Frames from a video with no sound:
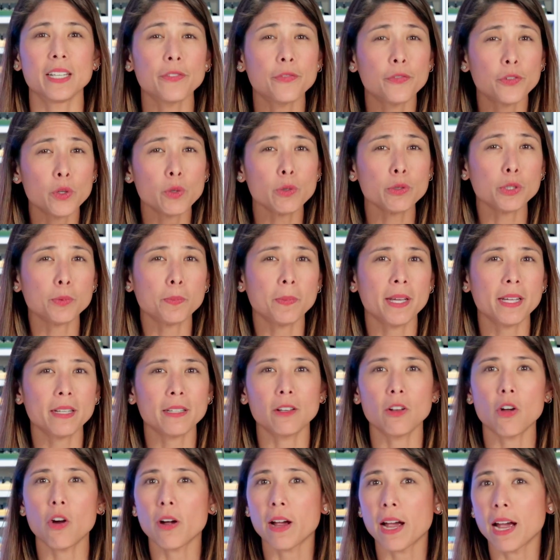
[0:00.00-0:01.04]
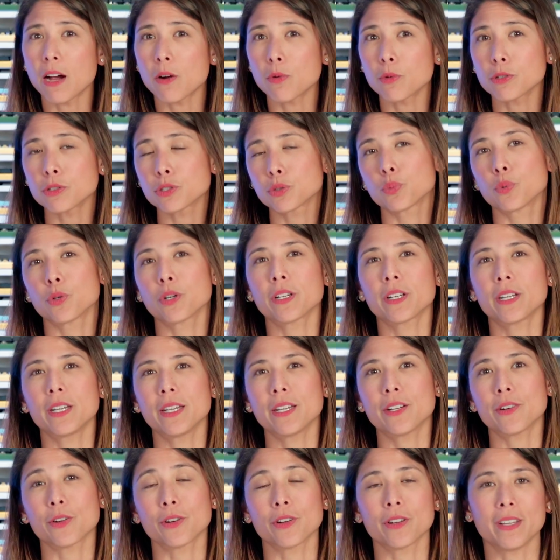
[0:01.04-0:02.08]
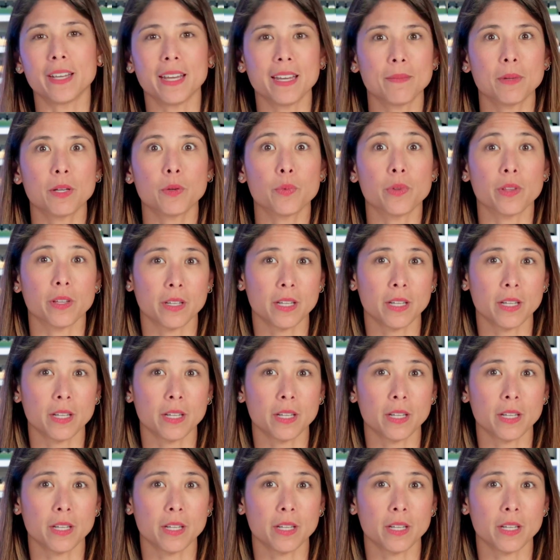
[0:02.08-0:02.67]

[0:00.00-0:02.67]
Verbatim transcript: If you spend long hours working or gaming with a